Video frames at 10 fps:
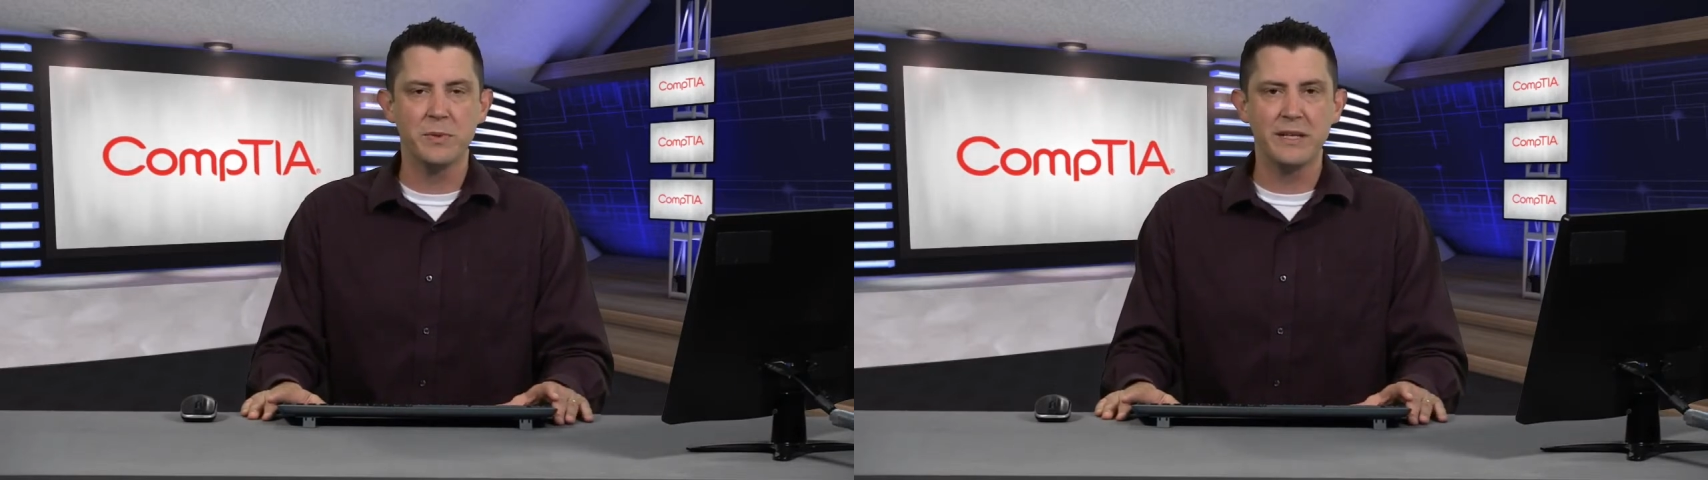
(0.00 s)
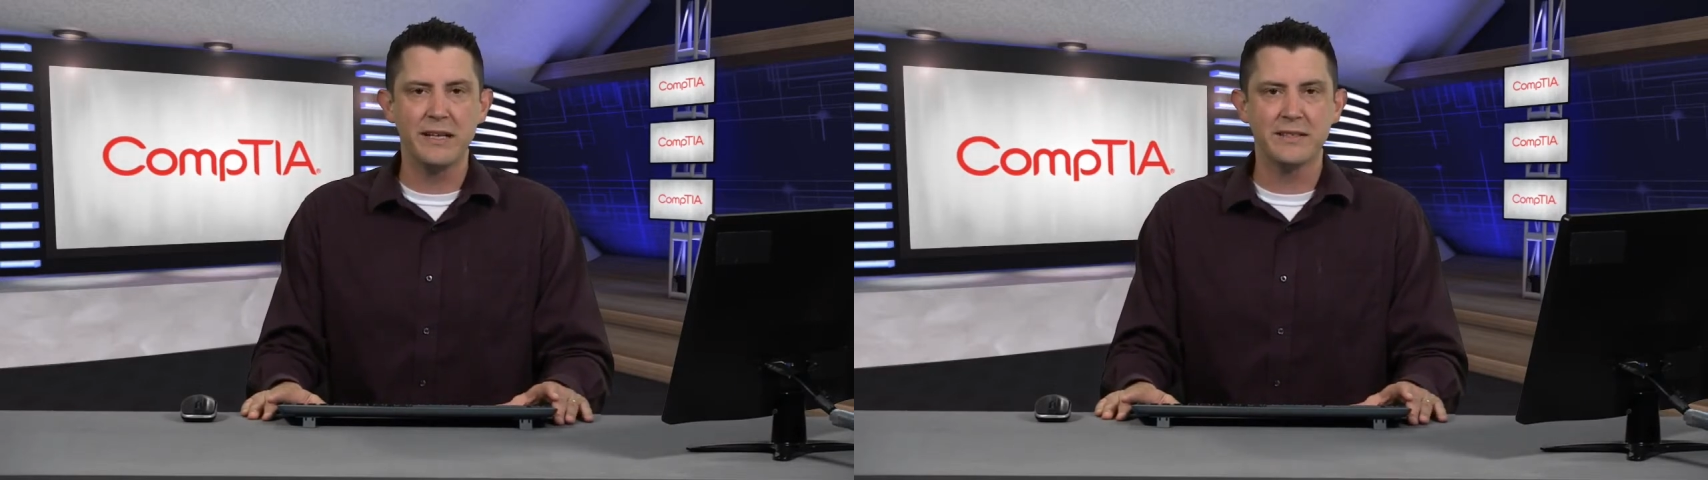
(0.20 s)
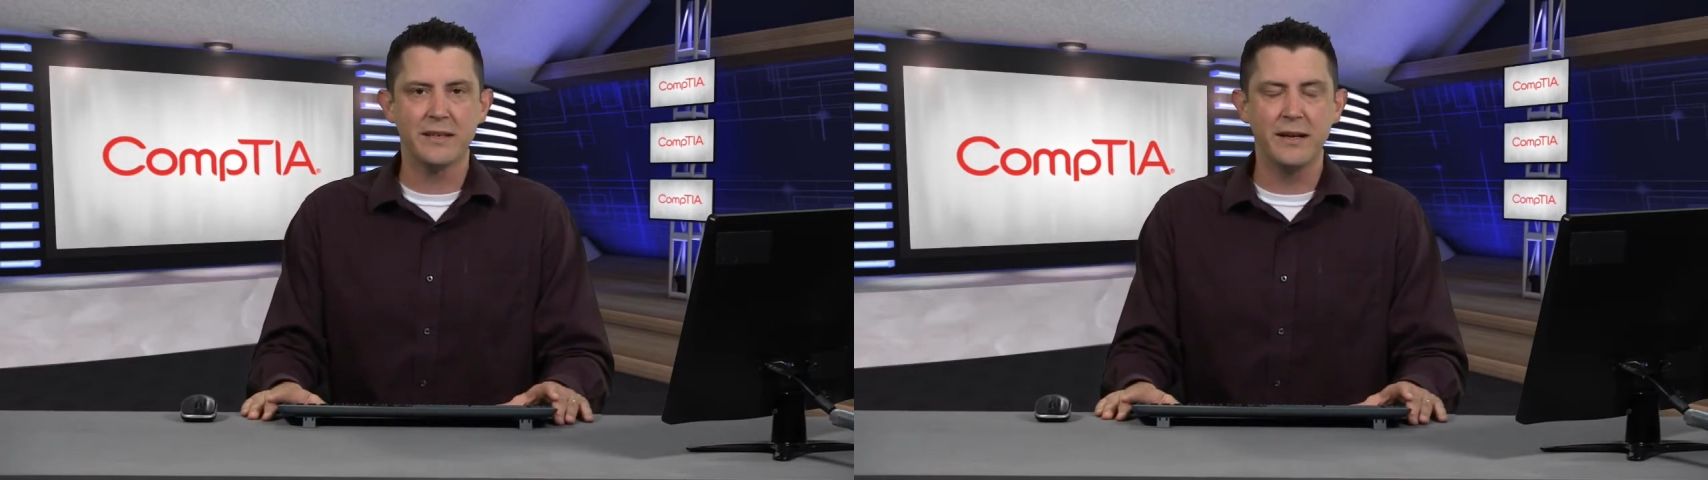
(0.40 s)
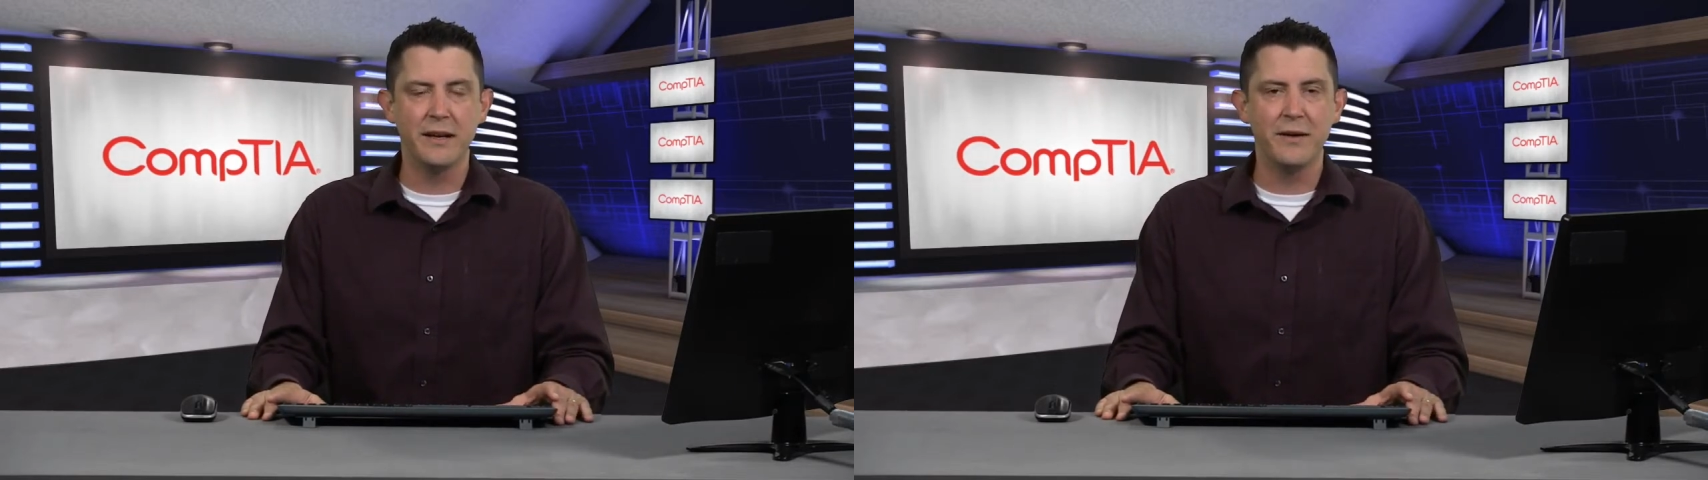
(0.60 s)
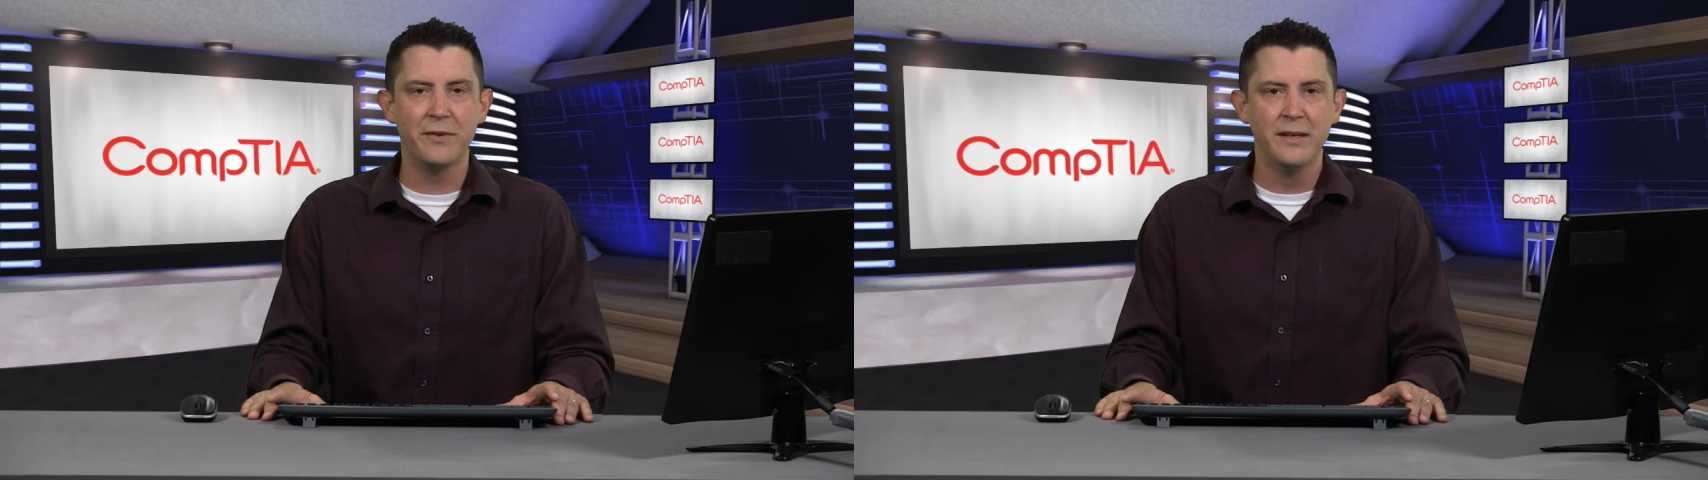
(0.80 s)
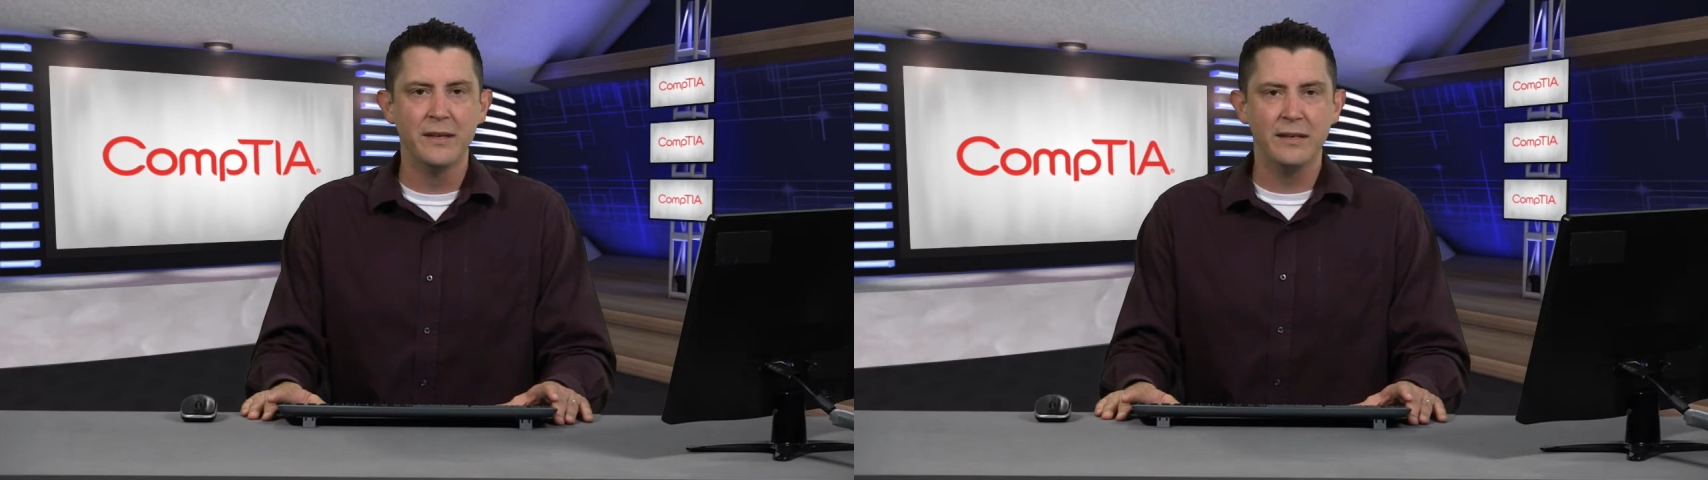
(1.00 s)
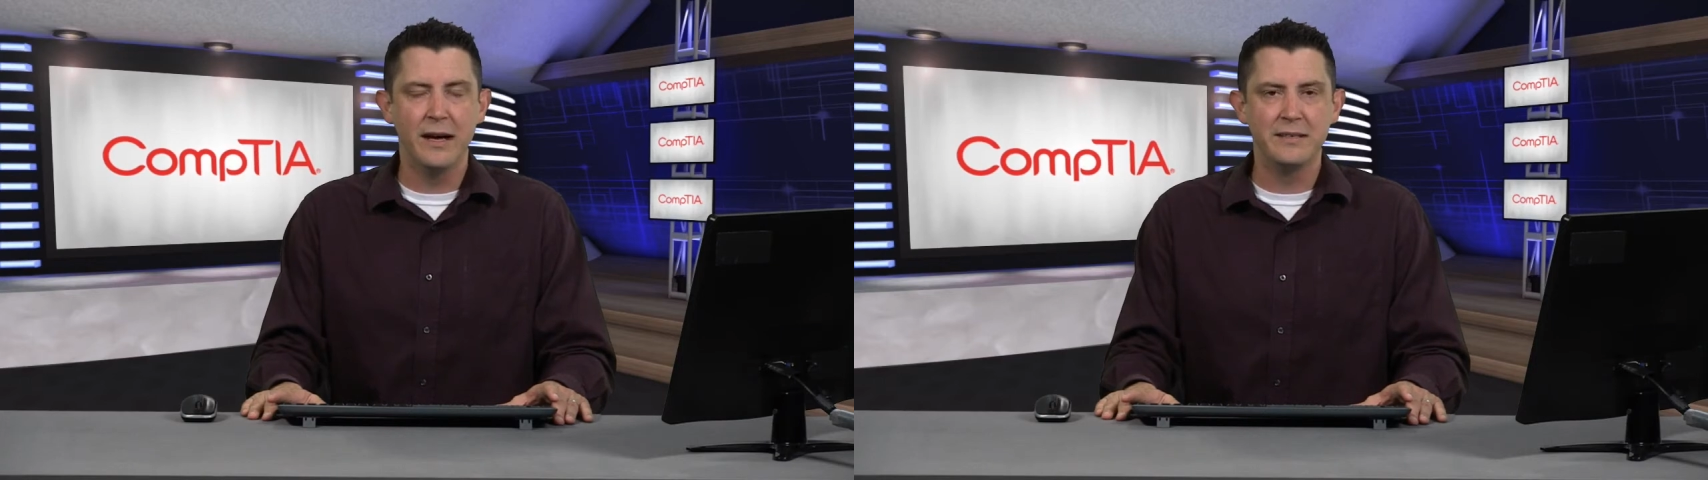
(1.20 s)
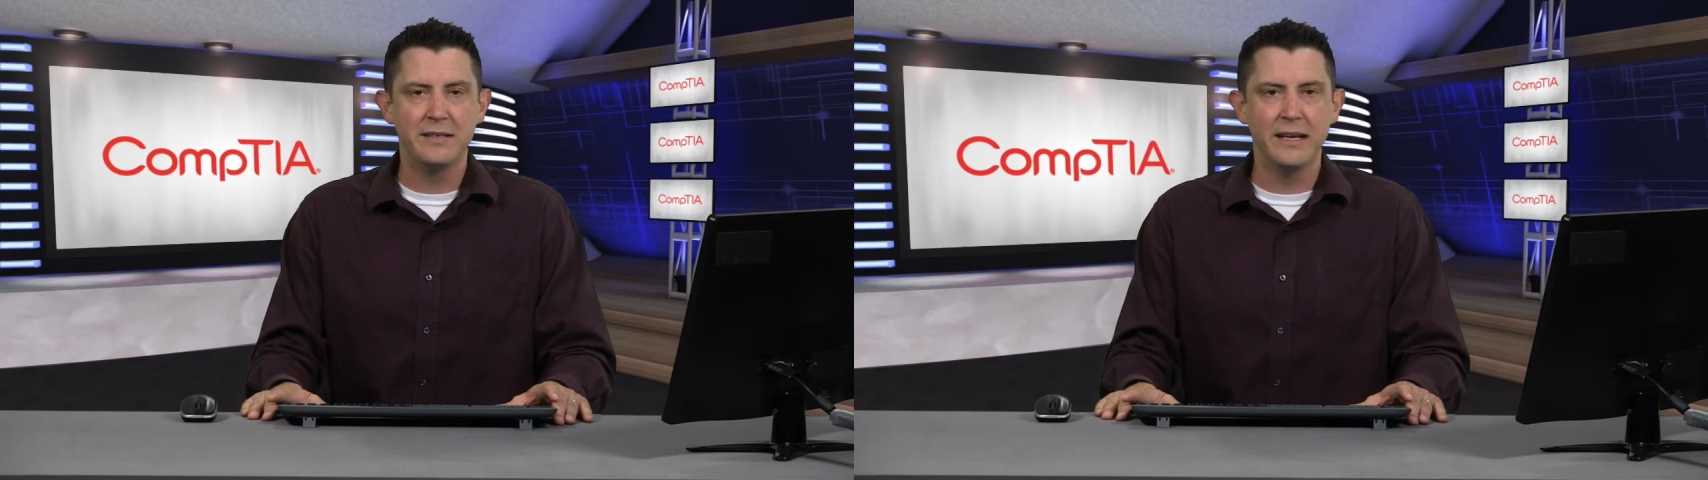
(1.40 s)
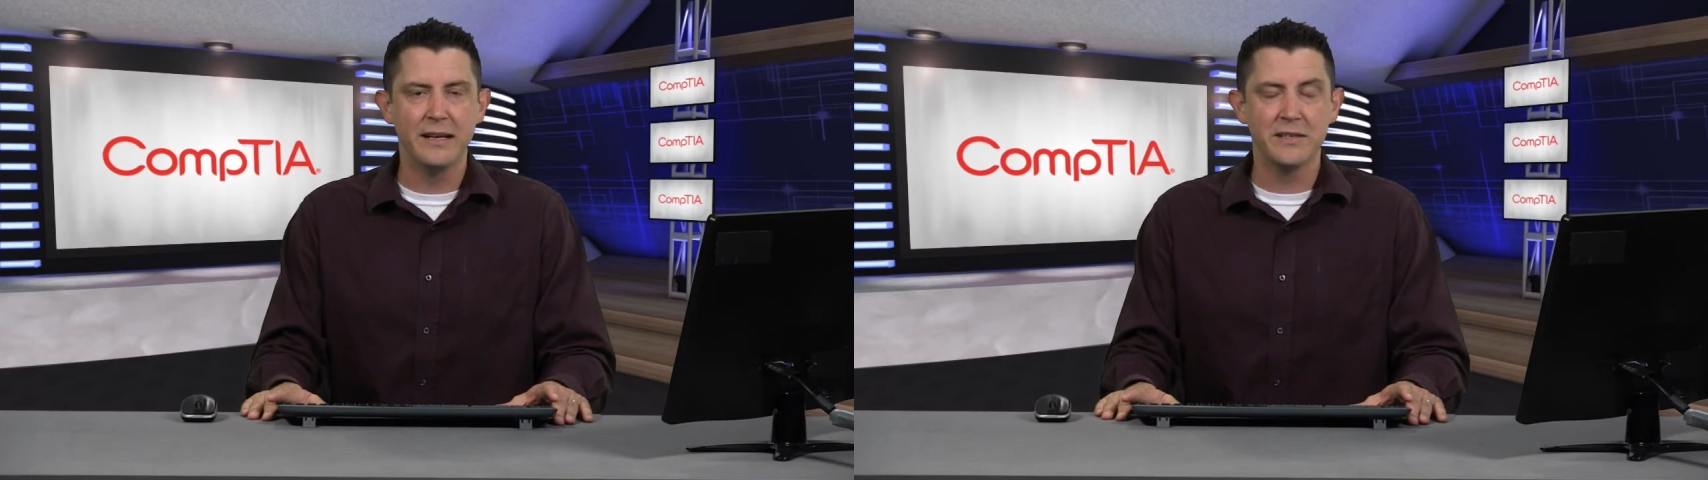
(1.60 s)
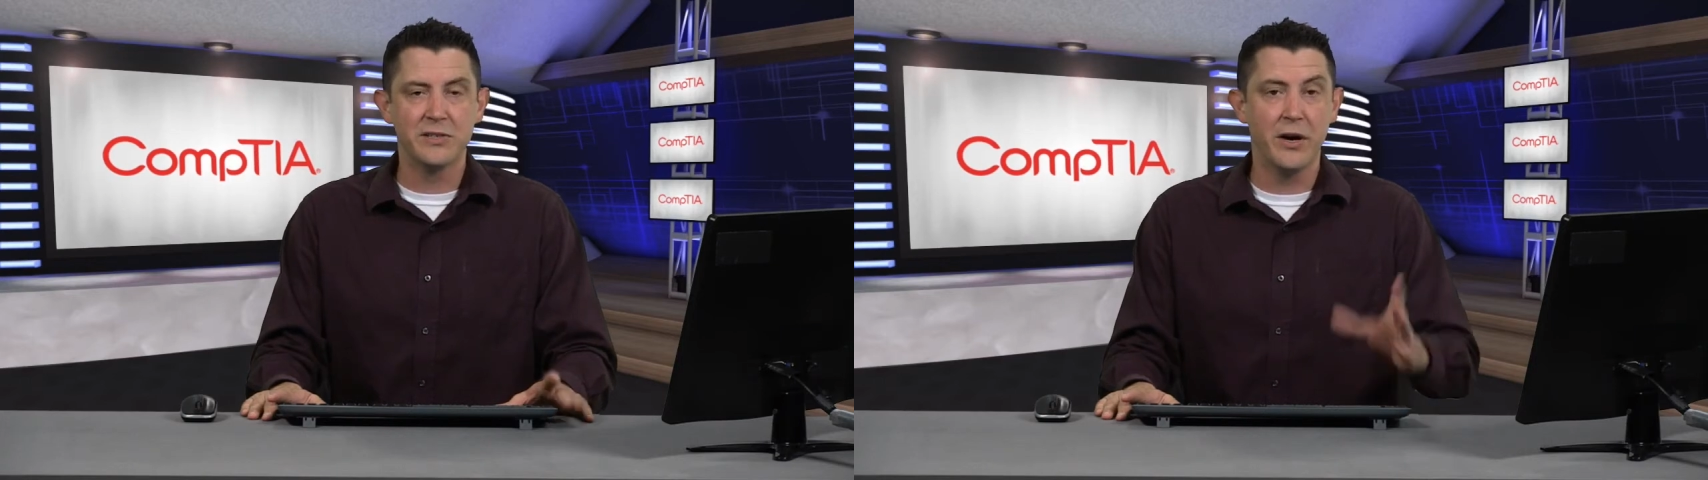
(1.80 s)
but that's enough to
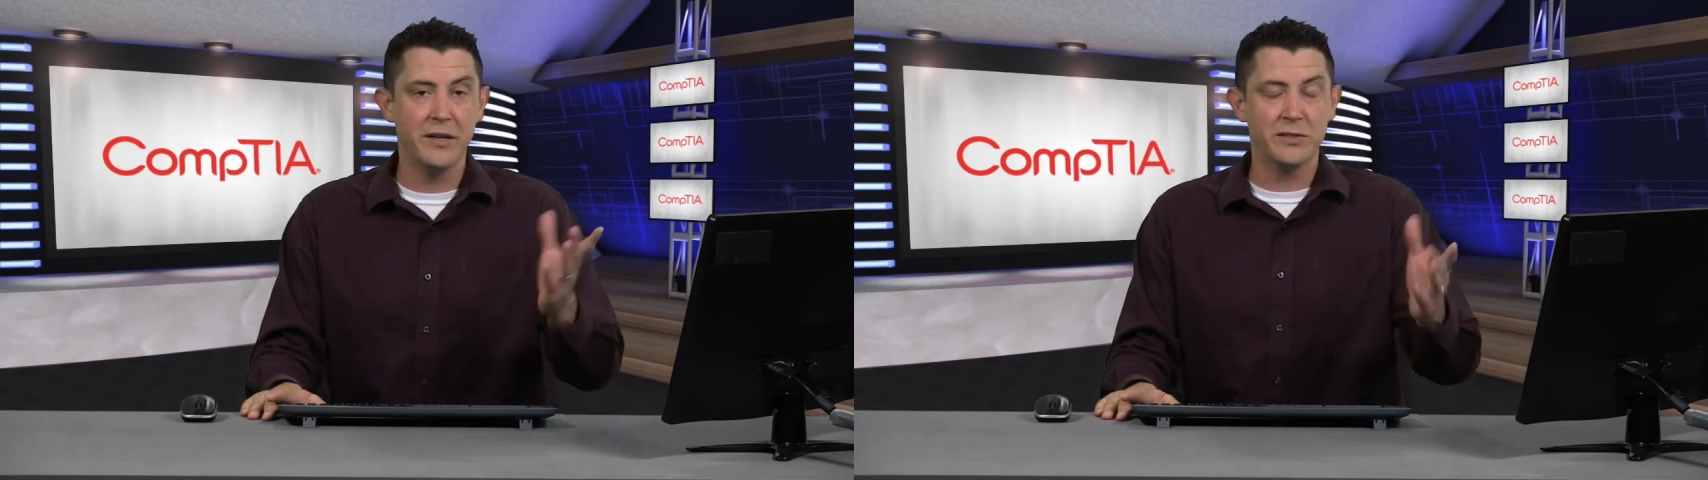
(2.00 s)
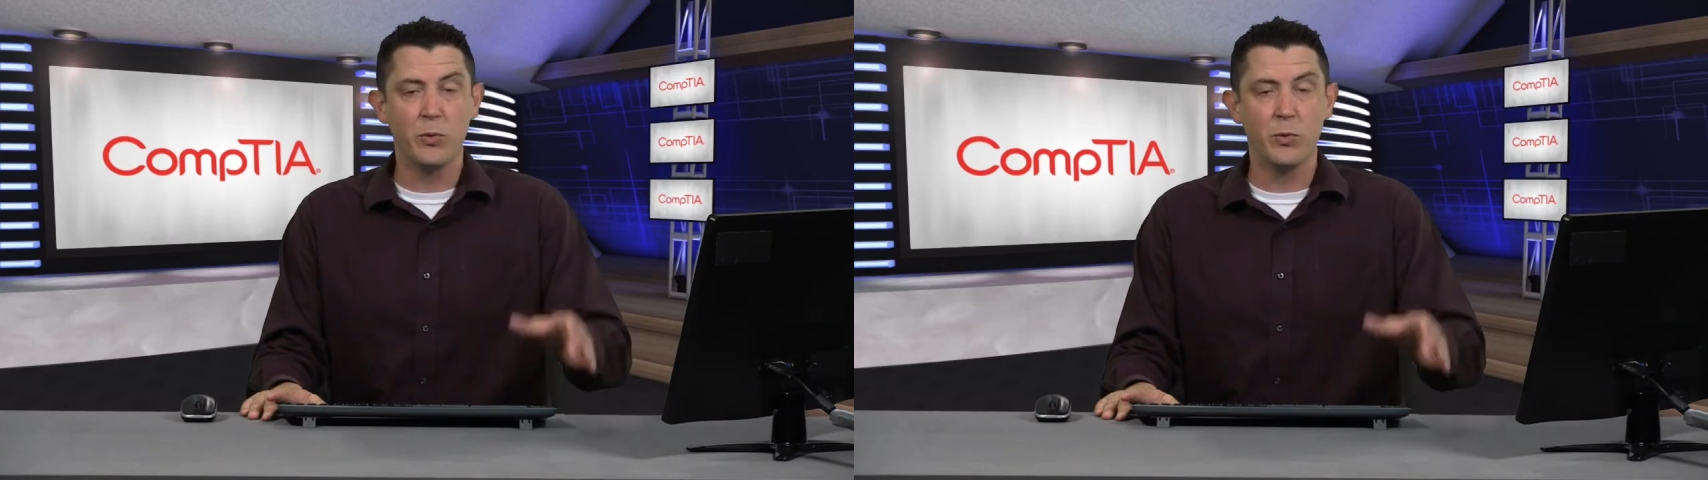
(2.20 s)
get us started.